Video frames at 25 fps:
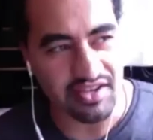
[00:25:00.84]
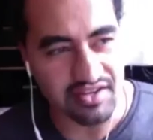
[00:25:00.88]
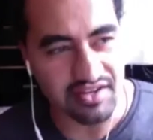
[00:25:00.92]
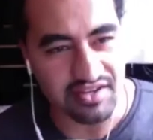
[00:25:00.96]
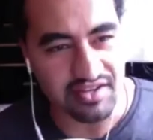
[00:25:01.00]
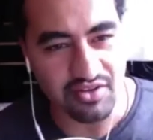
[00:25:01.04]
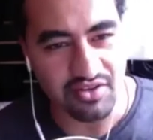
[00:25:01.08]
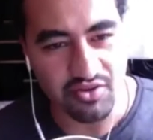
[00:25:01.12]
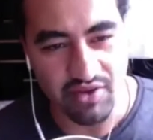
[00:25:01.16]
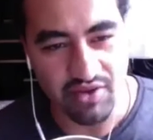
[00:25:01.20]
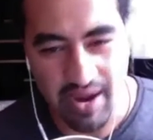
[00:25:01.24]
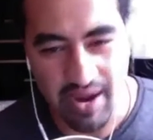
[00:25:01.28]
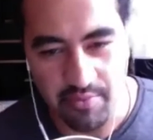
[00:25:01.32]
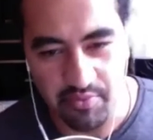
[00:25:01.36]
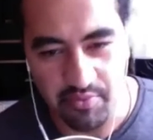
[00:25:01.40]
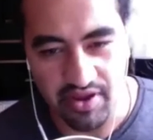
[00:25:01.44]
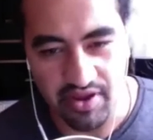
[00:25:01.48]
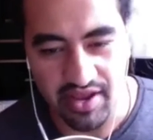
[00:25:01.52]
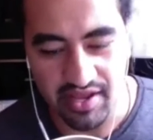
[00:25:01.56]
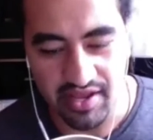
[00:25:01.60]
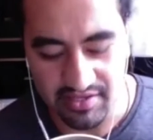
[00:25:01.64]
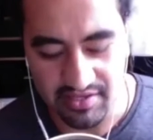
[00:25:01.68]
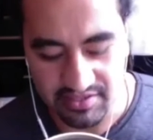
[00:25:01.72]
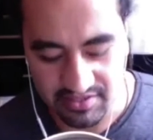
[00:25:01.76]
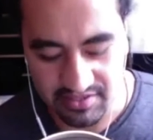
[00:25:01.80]
a little
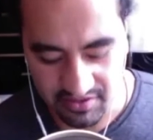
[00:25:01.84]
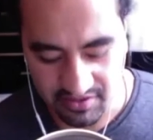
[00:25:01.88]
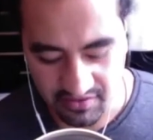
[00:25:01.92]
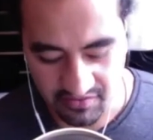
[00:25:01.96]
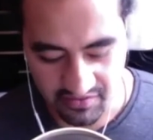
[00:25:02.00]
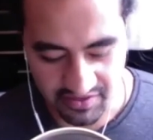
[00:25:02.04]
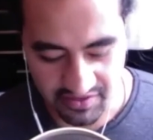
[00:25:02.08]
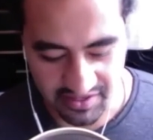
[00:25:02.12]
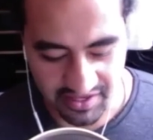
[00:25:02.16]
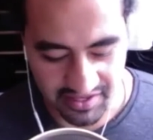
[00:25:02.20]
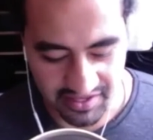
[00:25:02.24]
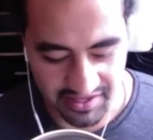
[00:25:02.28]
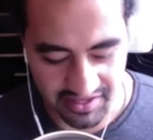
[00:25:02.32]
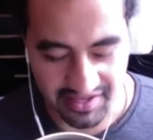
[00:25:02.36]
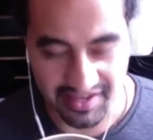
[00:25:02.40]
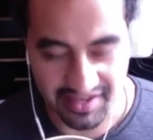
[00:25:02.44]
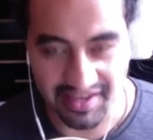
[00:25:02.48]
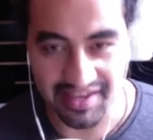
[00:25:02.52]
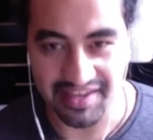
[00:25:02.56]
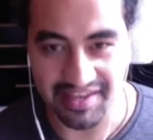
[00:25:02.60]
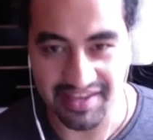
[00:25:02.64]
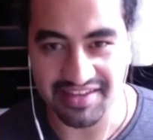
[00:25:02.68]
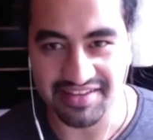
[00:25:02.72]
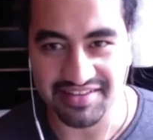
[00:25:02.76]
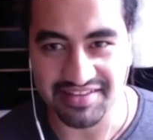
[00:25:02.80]
apprehensive and then they
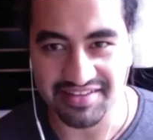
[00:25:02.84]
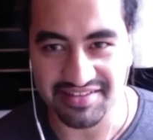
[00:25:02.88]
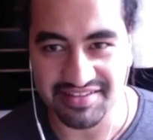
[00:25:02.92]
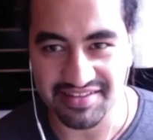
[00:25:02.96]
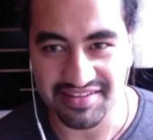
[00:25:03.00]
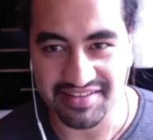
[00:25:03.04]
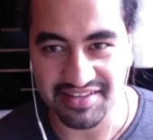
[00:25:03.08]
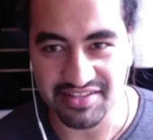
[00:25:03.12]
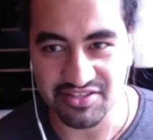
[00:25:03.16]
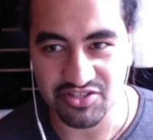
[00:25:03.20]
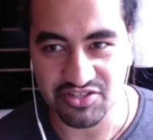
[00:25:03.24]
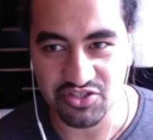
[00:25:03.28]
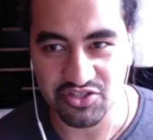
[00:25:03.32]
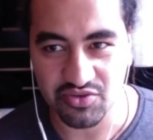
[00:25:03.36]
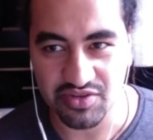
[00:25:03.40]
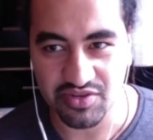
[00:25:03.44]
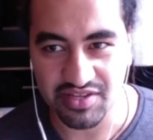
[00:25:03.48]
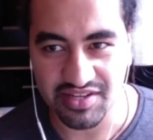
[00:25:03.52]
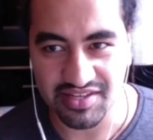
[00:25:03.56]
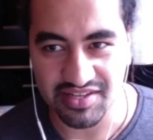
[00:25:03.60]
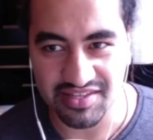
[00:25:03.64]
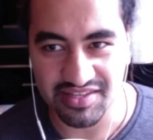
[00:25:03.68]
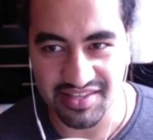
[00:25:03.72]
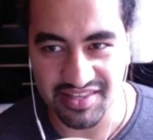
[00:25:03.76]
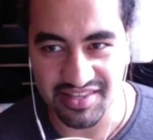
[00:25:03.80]
get into
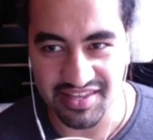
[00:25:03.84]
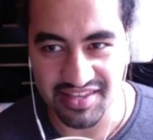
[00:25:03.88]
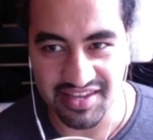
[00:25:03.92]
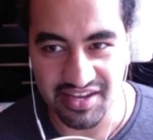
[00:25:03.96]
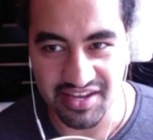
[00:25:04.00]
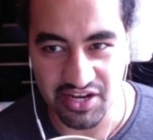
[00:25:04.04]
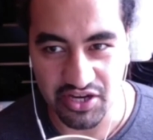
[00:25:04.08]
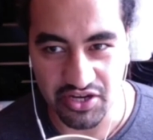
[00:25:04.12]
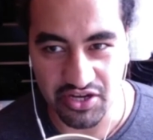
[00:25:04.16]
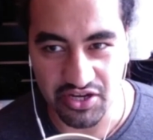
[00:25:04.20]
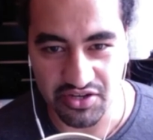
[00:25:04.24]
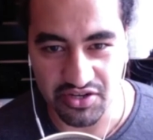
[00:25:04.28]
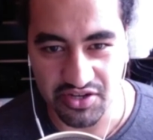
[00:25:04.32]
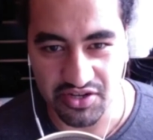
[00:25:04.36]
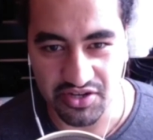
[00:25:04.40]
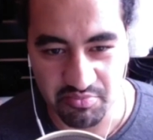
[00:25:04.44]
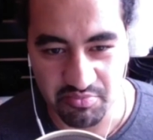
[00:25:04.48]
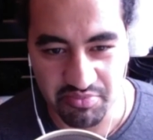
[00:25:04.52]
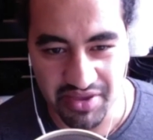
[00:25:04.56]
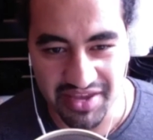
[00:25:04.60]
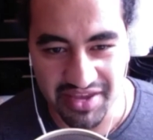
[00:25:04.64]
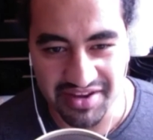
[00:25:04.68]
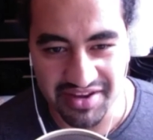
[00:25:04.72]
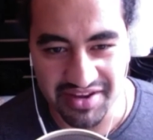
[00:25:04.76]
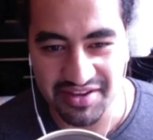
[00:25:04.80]
it and then they get
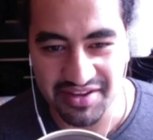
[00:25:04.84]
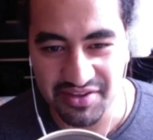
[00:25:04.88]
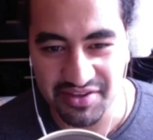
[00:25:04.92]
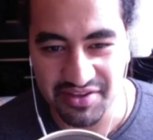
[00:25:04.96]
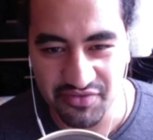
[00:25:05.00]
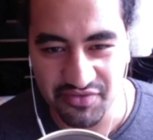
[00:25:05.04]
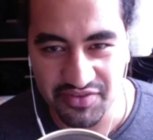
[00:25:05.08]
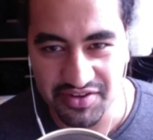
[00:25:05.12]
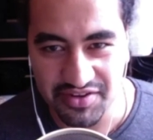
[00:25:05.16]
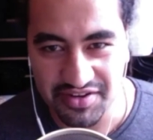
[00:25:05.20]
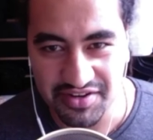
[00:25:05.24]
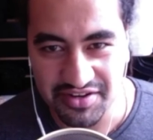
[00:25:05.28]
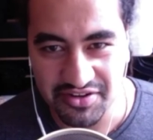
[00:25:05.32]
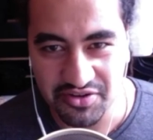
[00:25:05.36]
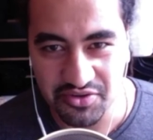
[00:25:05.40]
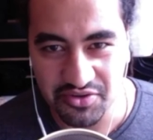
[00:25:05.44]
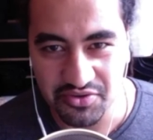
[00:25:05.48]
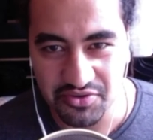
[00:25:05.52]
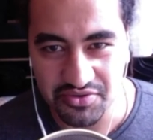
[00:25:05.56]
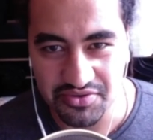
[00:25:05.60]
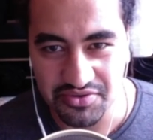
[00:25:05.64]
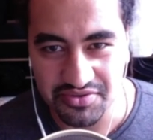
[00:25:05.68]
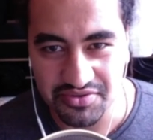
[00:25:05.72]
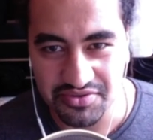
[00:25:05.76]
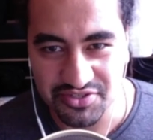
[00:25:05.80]
competitive and a
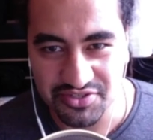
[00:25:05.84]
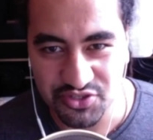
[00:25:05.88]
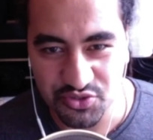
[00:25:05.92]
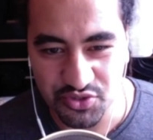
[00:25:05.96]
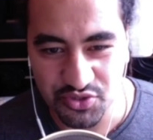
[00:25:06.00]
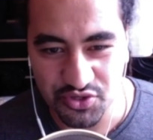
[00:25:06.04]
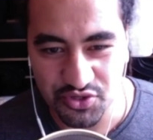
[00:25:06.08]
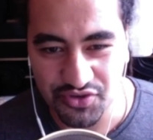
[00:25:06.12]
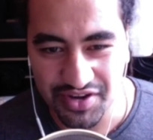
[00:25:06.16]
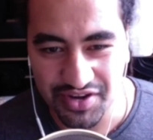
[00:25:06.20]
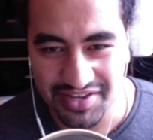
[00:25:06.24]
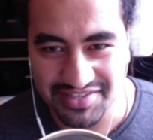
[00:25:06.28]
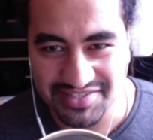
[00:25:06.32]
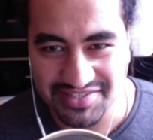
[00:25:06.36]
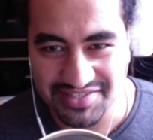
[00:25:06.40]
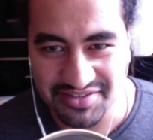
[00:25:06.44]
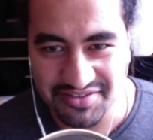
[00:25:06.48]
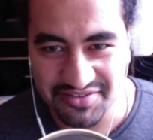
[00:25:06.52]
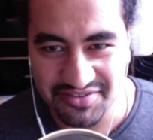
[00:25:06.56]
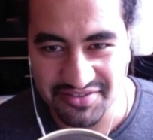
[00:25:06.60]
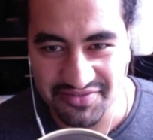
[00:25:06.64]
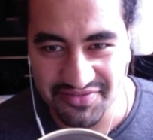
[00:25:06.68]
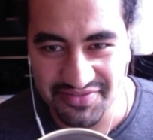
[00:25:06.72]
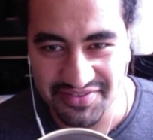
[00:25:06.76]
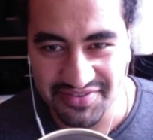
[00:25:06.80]
little too
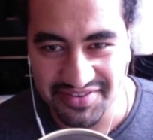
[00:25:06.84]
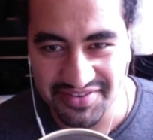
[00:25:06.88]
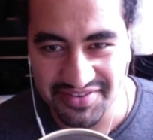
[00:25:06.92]
aggressive.